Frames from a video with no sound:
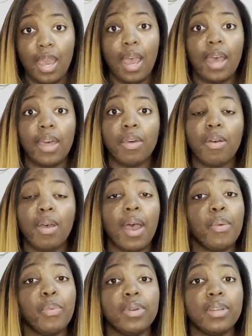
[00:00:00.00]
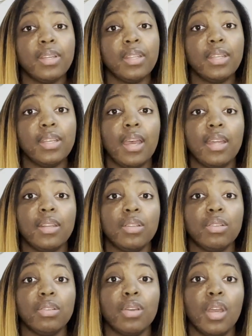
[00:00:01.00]
I thought I would kind
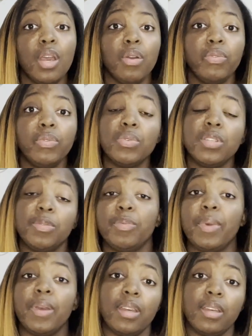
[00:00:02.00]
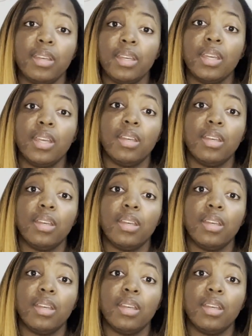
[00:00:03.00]
of review some of my